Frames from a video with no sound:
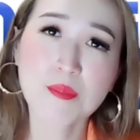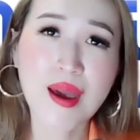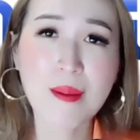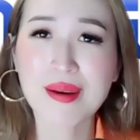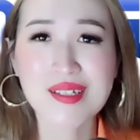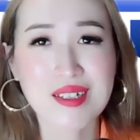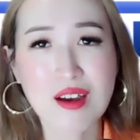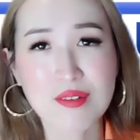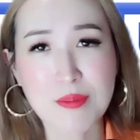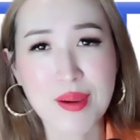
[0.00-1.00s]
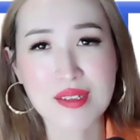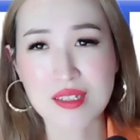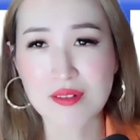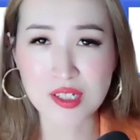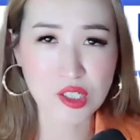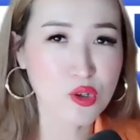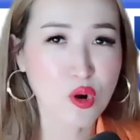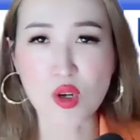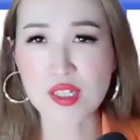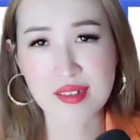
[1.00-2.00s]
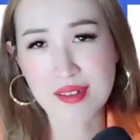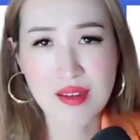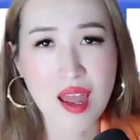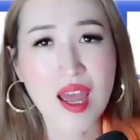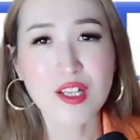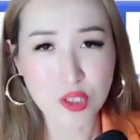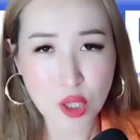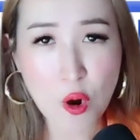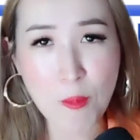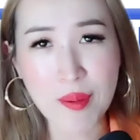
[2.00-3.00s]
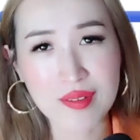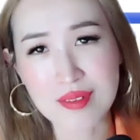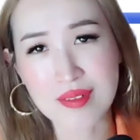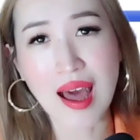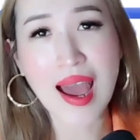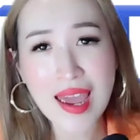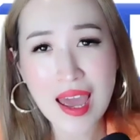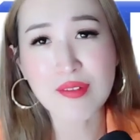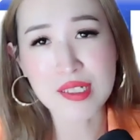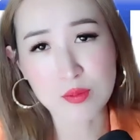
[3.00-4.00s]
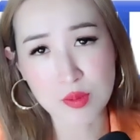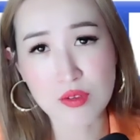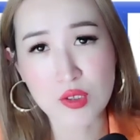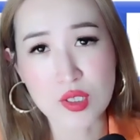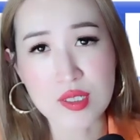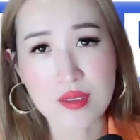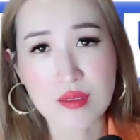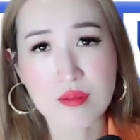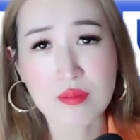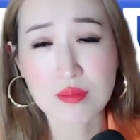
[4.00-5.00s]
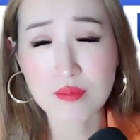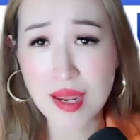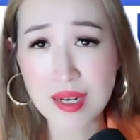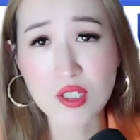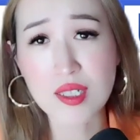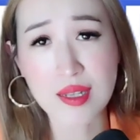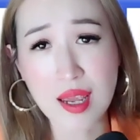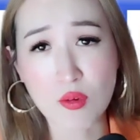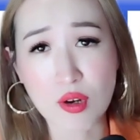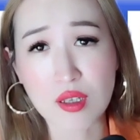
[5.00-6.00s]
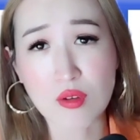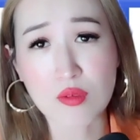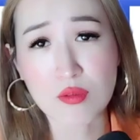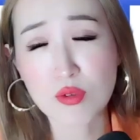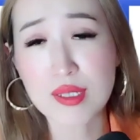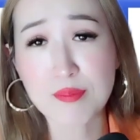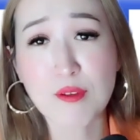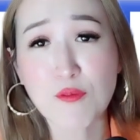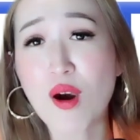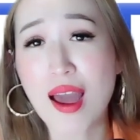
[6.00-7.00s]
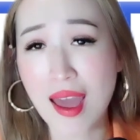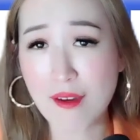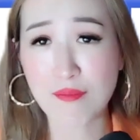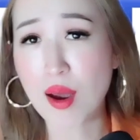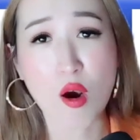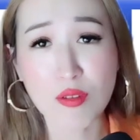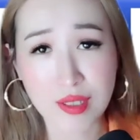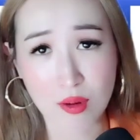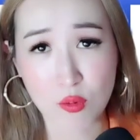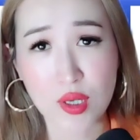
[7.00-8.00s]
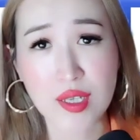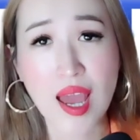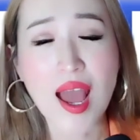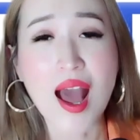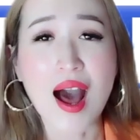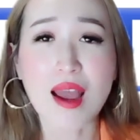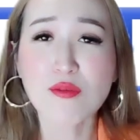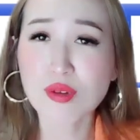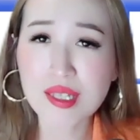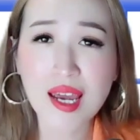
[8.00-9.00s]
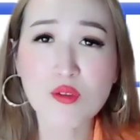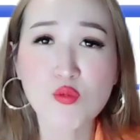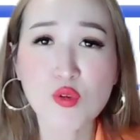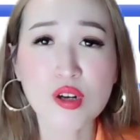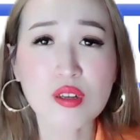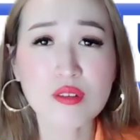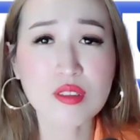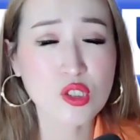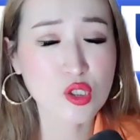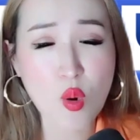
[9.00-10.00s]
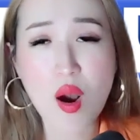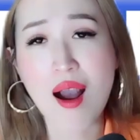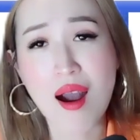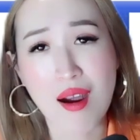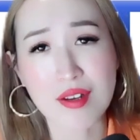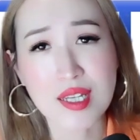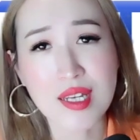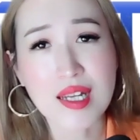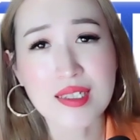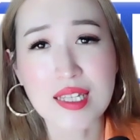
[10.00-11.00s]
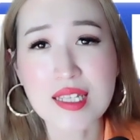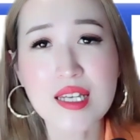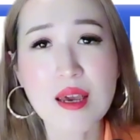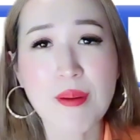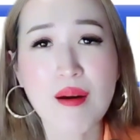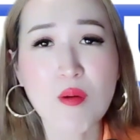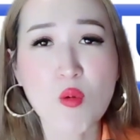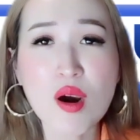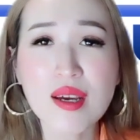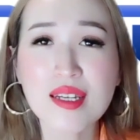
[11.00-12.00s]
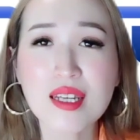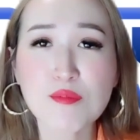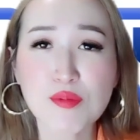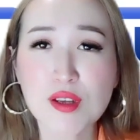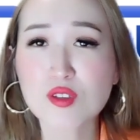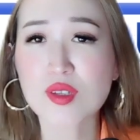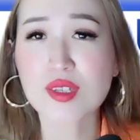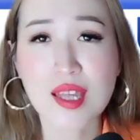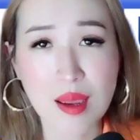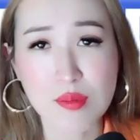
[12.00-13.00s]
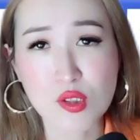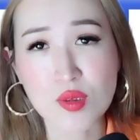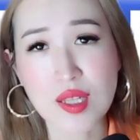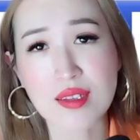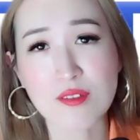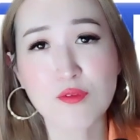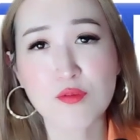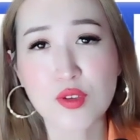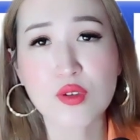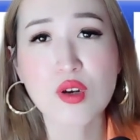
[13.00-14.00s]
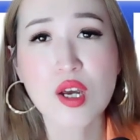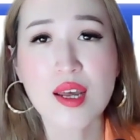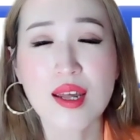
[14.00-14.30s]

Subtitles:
pat myself on the back, say, Kristy, you're awesome. No, but I have experience managing the network. When before I have my own network, I really had worked so hard thinking about what can I bring to them so that they feel